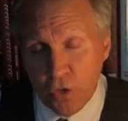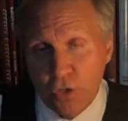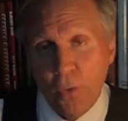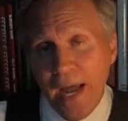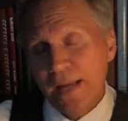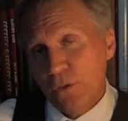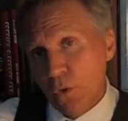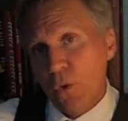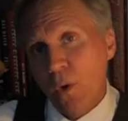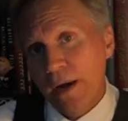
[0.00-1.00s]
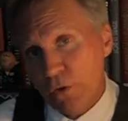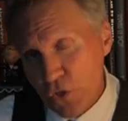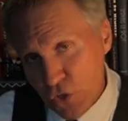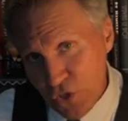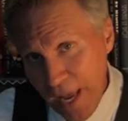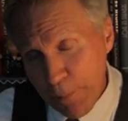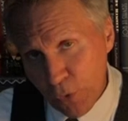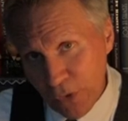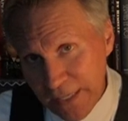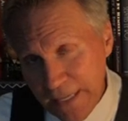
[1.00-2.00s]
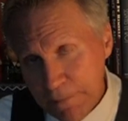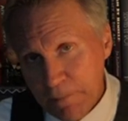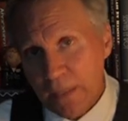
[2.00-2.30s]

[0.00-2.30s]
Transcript: you had to acquire separately